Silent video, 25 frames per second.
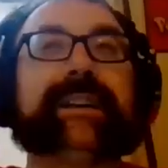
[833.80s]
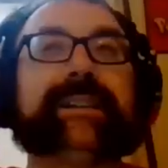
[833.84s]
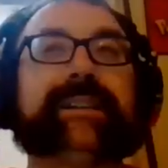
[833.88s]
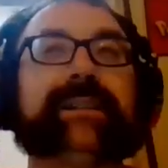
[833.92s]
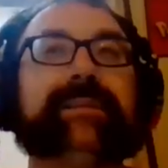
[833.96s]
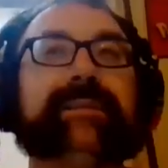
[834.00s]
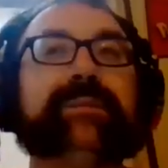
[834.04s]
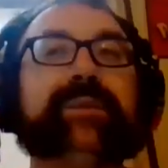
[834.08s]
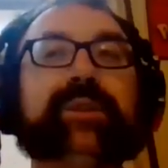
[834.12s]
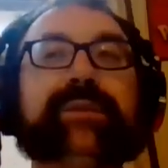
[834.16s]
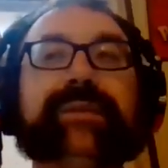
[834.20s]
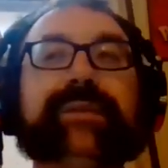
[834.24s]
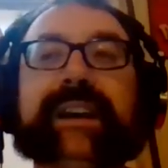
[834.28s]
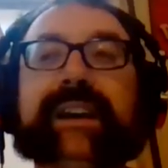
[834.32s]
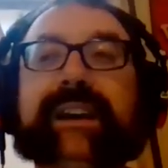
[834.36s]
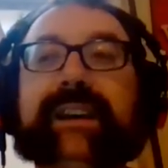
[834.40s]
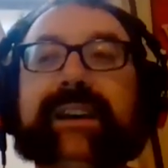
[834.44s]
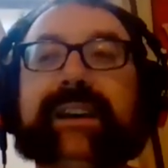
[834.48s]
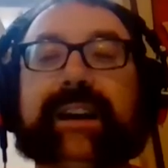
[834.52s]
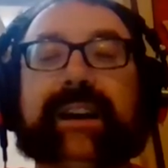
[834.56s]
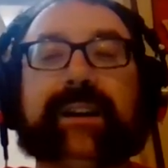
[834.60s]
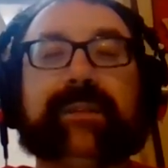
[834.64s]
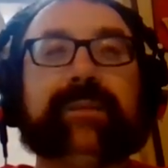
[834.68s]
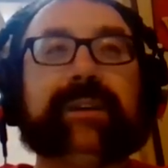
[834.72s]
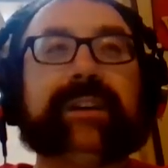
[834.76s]
as a
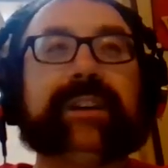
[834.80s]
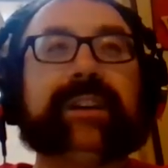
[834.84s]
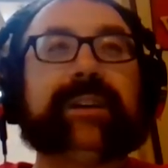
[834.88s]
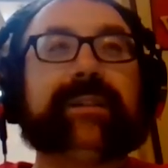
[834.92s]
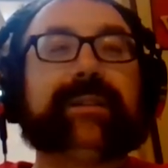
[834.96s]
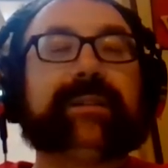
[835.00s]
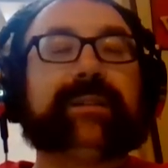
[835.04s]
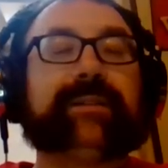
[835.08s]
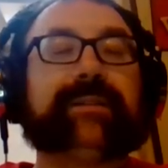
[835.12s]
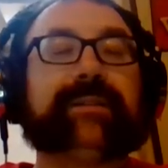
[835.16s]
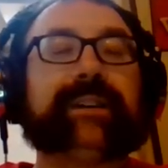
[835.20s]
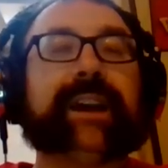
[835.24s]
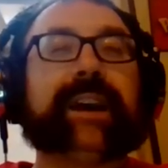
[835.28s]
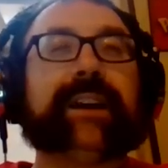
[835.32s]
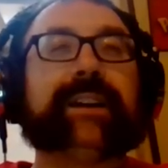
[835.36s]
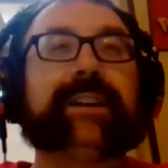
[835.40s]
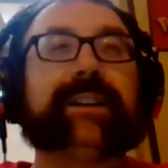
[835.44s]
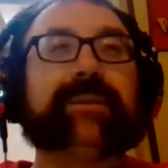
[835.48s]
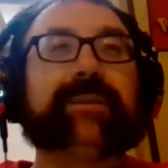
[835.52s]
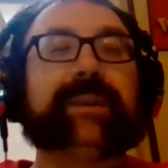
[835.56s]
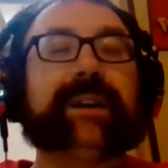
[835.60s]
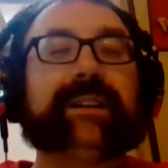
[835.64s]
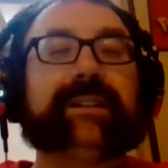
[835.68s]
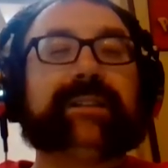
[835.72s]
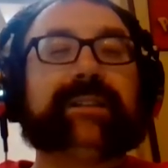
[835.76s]
movie, and when the
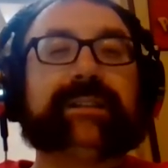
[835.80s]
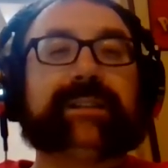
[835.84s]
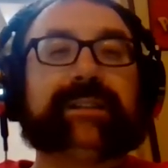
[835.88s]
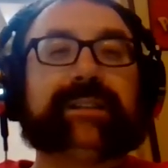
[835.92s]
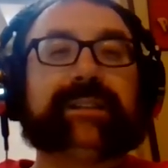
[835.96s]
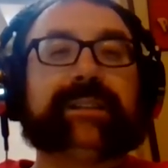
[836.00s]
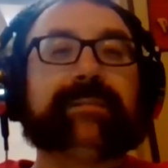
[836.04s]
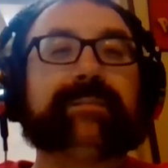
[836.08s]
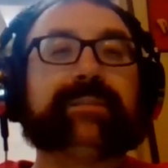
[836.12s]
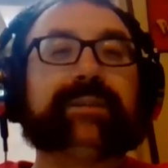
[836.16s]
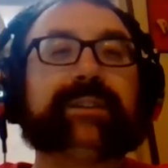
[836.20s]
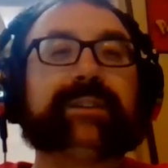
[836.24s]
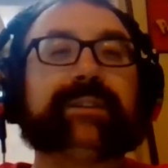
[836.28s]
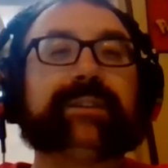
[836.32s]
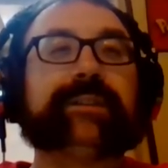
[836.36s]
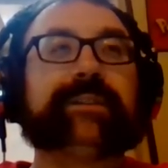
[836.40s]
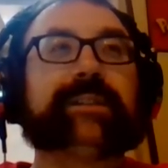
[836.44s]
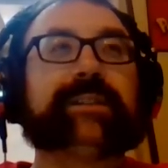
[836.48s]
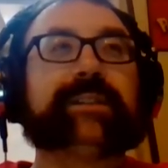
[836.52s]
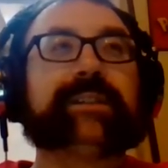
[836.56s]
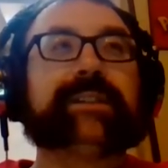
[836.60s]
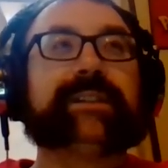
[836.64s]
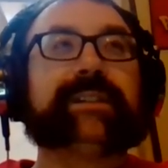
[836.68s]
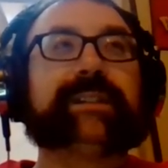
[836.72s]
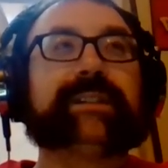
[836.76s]
creator went to some
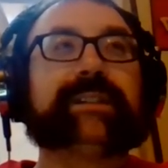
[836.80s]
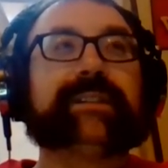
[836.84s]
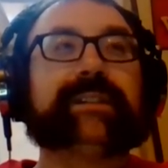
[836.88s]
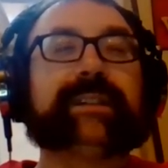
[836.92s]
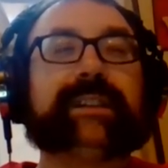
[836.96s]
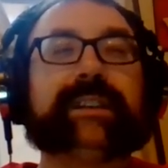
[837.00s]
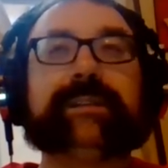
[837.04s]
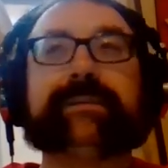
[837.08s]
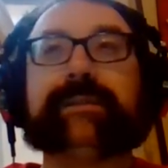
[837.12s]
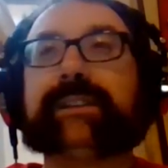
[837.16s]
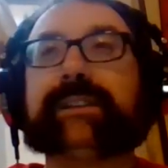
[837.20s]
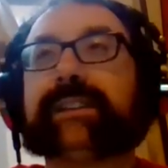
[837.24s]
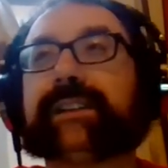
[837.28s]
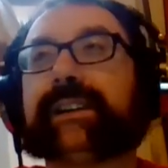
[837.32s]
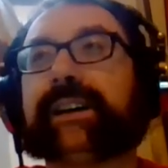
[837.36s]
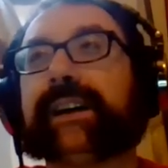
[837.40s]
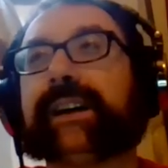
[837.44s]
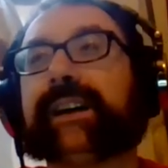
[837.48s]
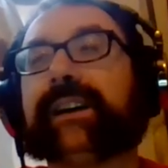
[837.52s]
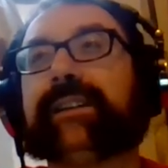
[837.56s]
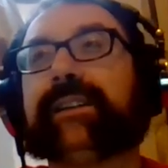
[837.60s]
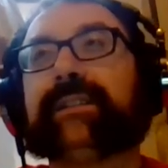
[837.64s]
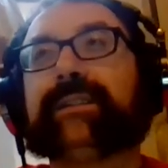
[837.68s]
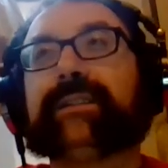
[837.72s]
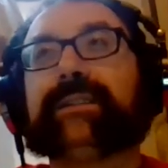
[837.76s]
producer, he was
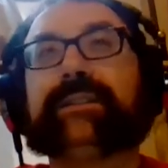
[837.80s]
like,